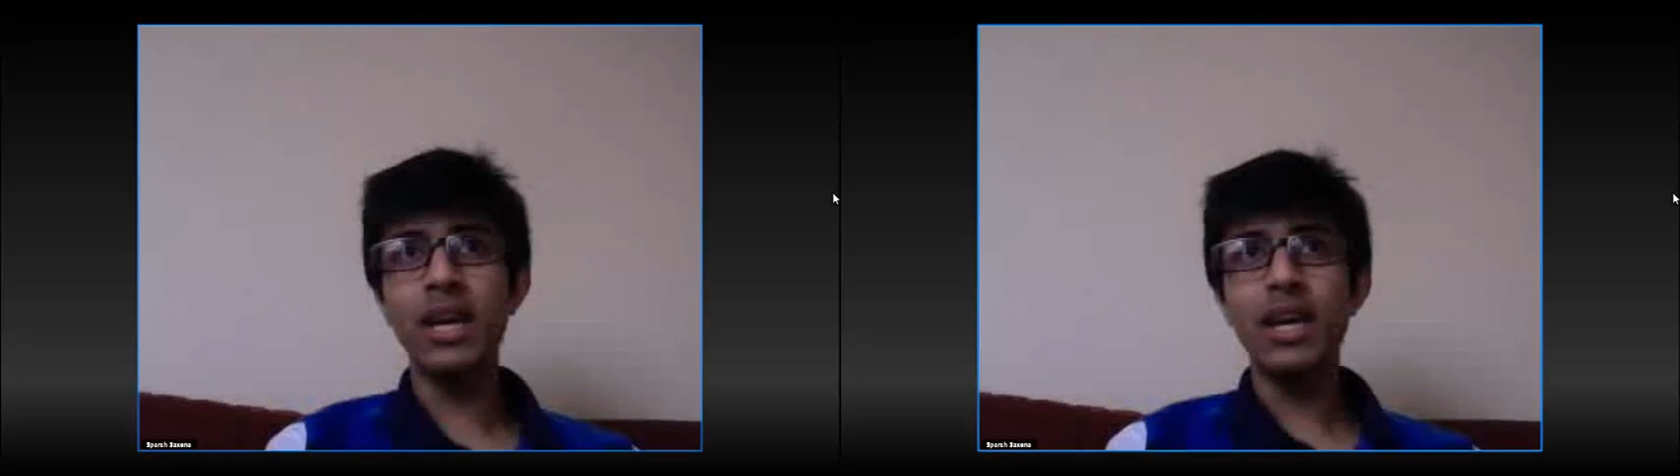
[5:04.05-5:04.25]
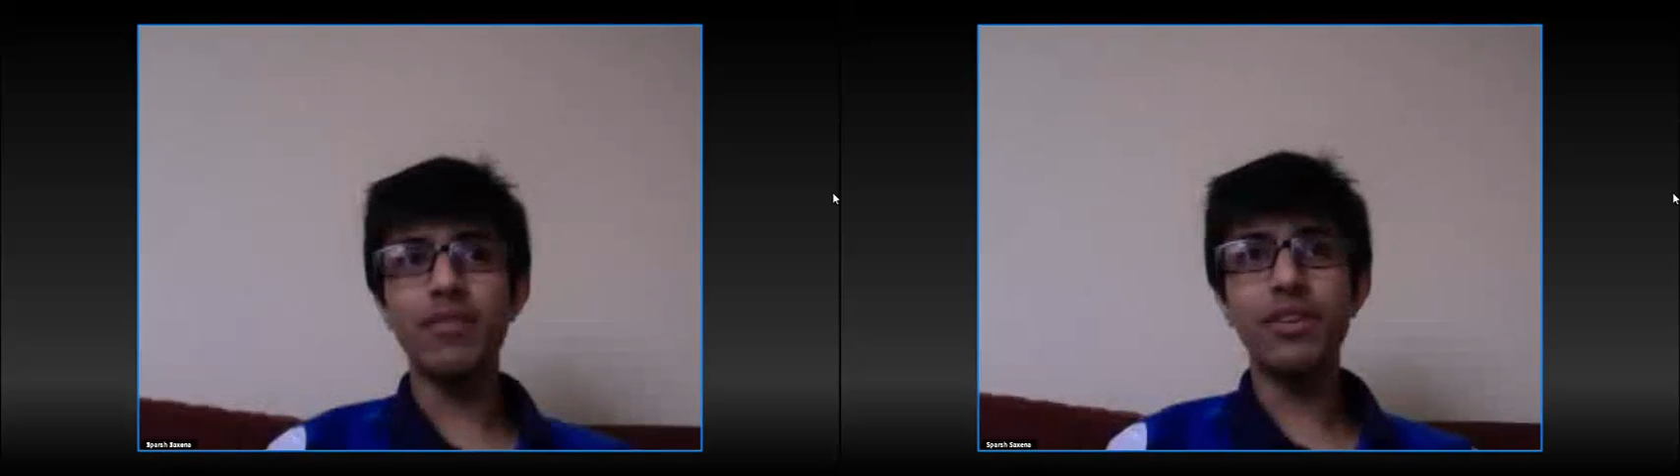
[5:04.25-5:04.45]

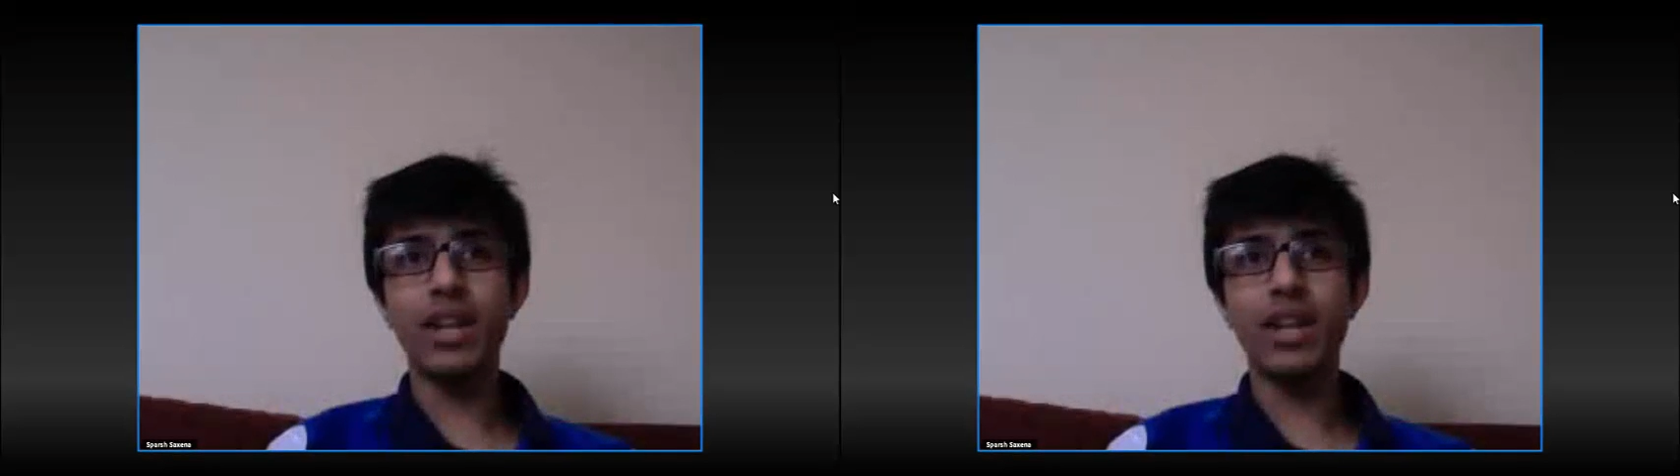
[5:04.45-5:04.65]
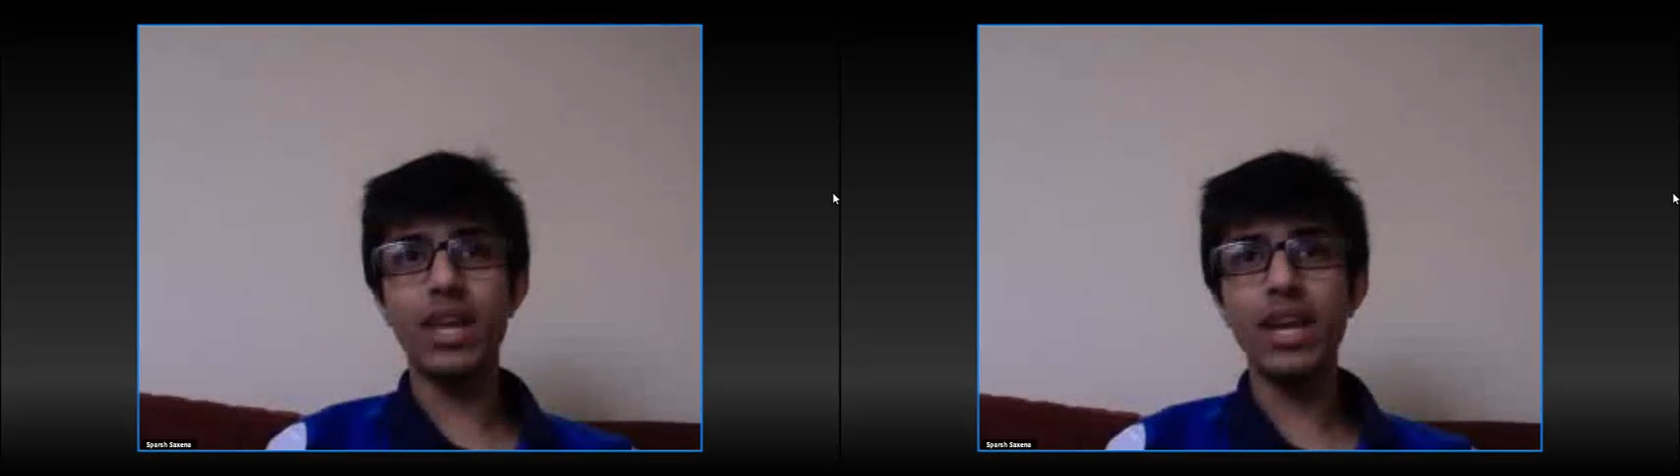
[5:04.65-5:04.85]
ever
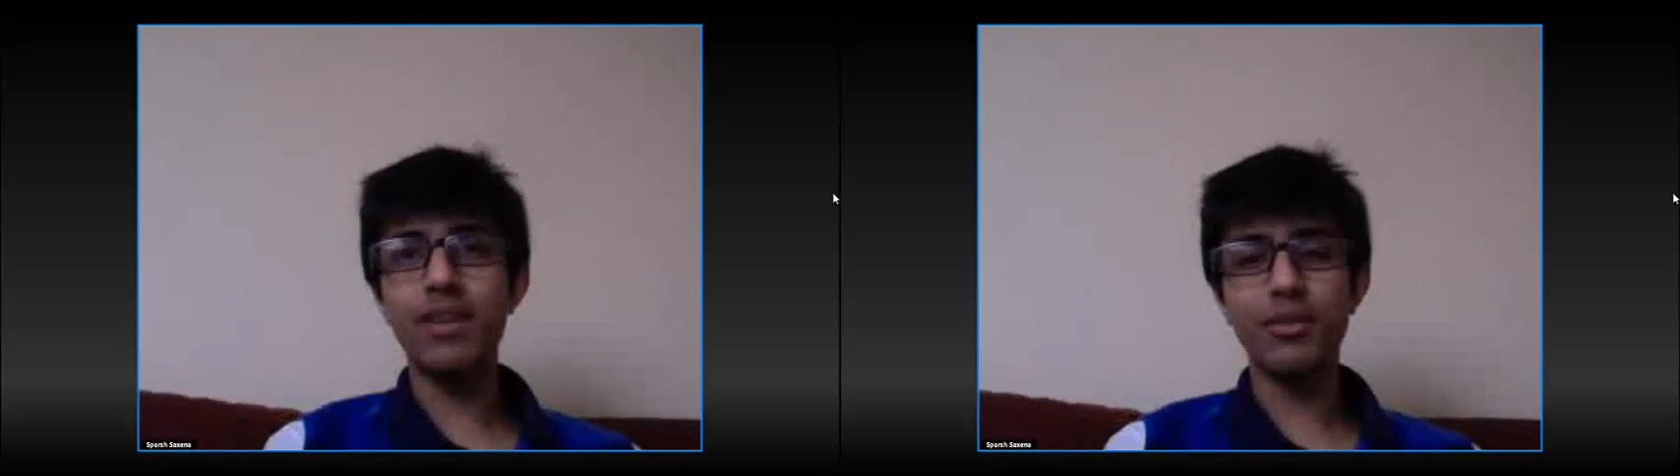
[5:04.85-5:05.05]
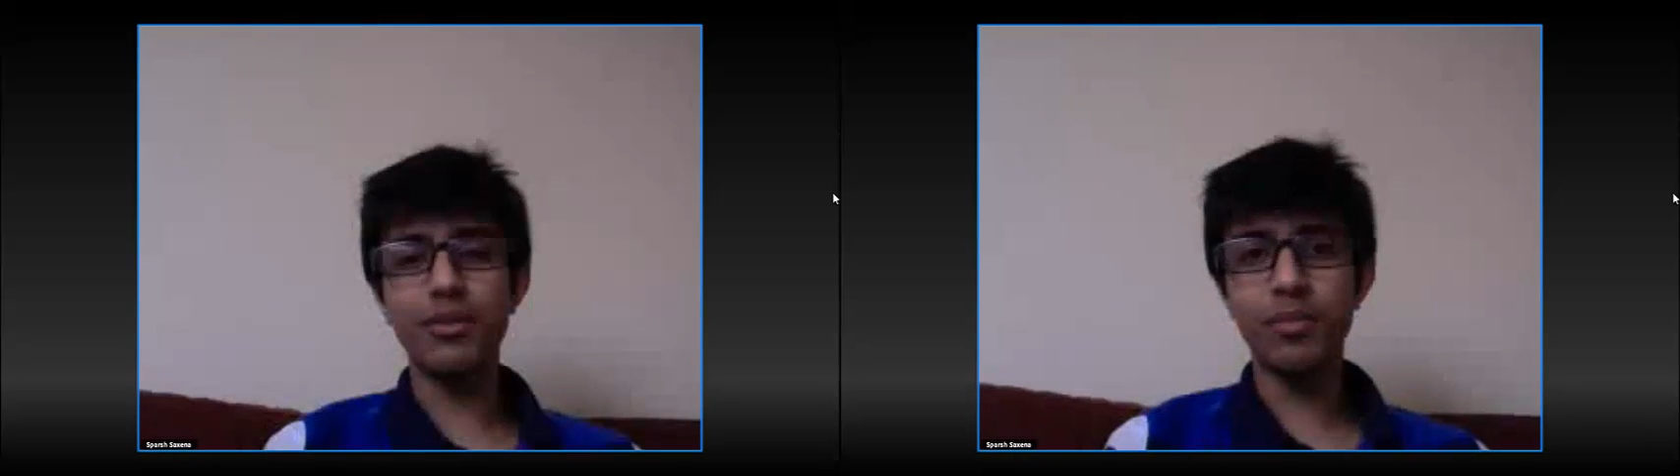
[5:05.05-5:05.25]
get
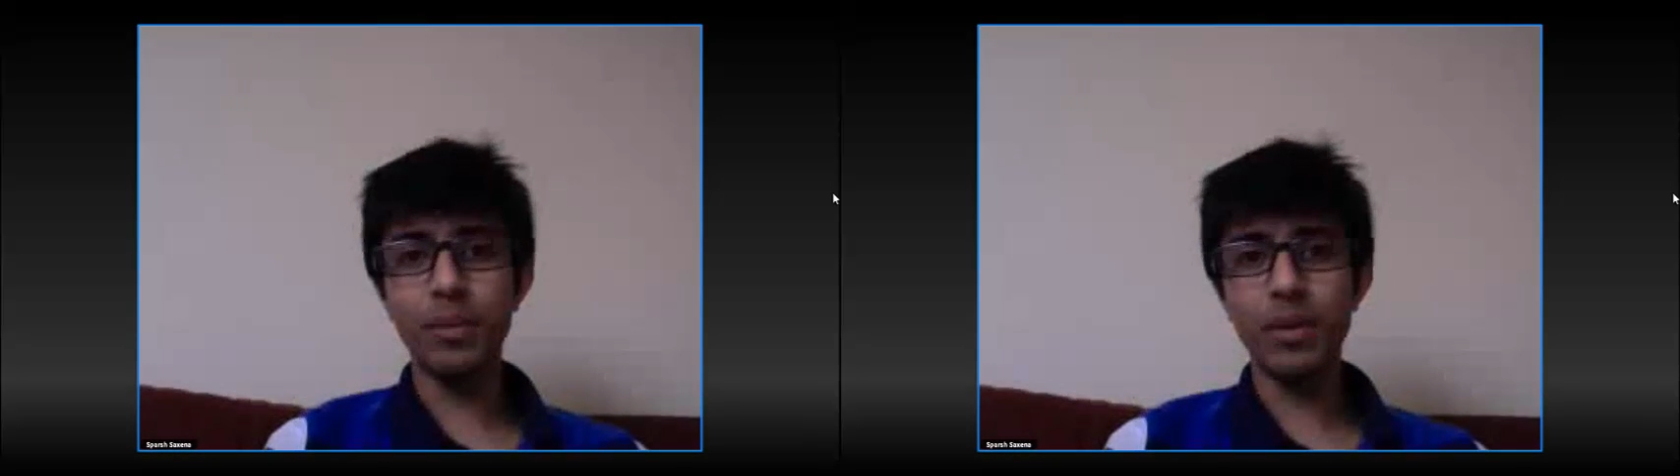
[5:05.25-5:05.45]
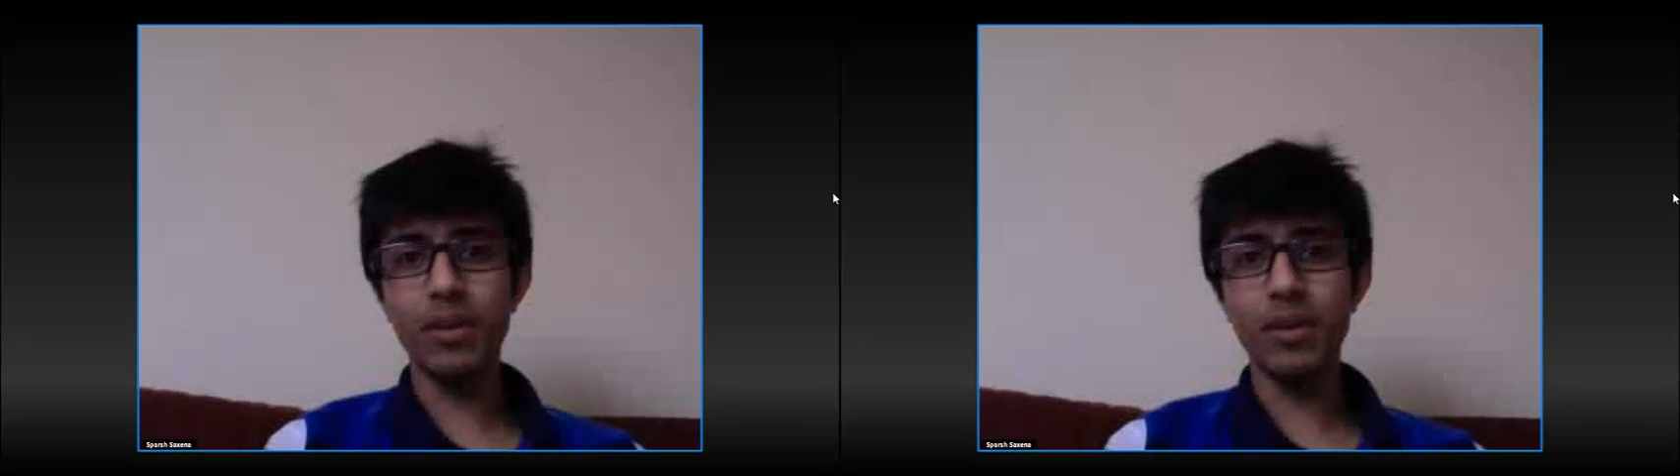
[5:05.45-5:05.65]
to prepare